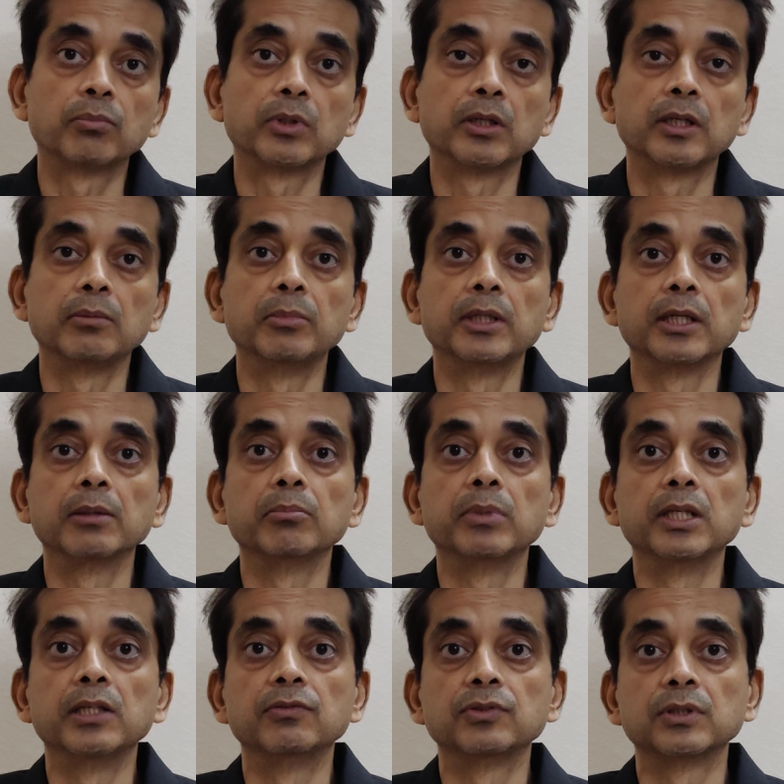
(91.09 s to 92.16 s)
their limiting
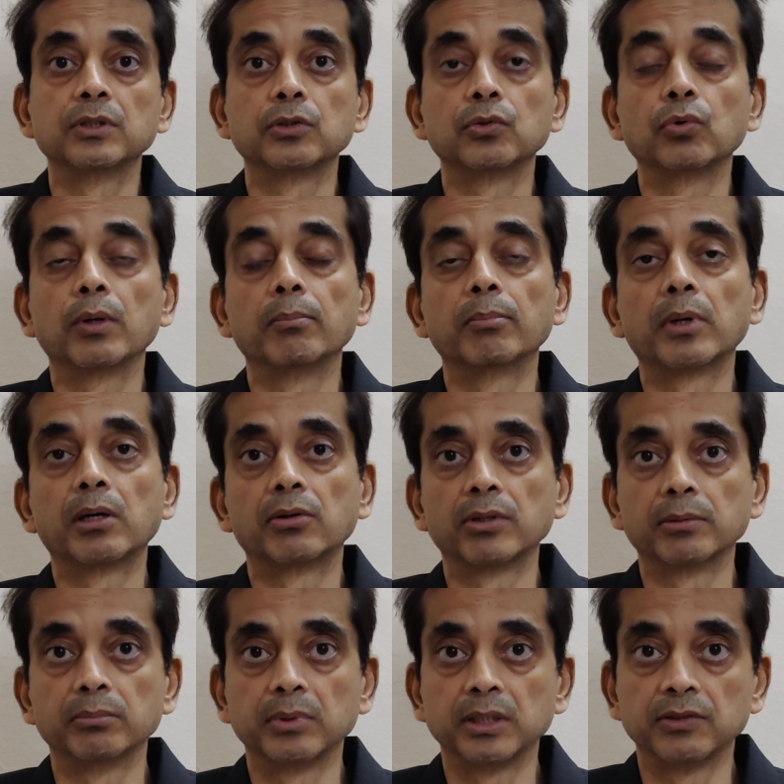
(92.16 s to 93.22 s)
beliefs into
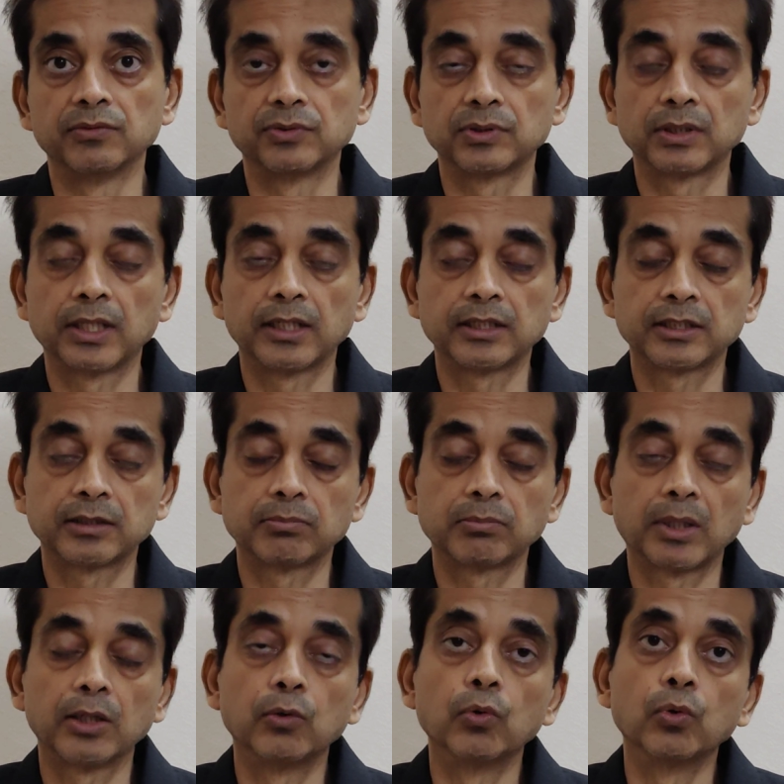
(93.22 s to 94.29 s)
empowering beliefs. That's
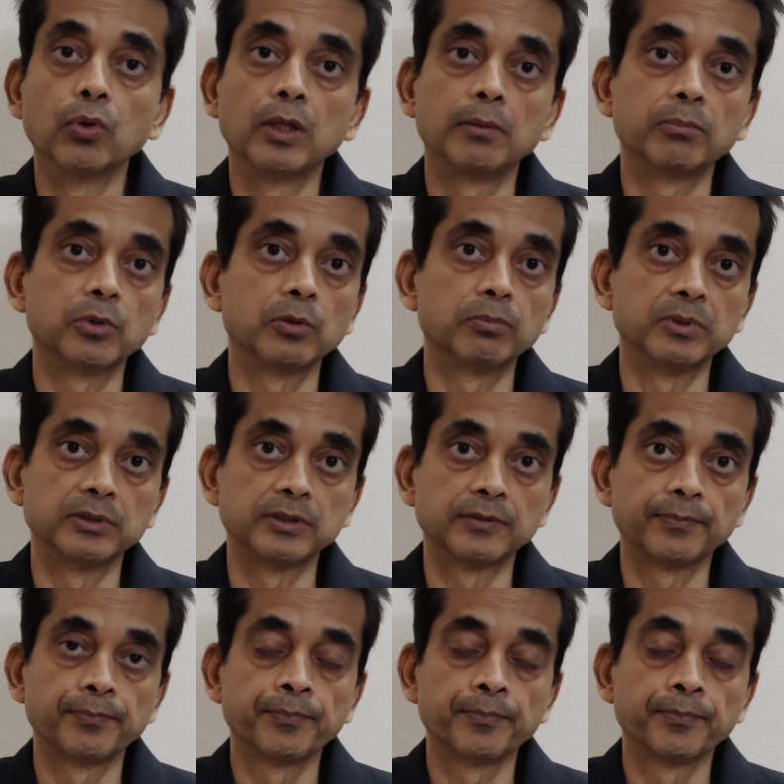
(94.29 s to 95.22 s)
my goal and purpose.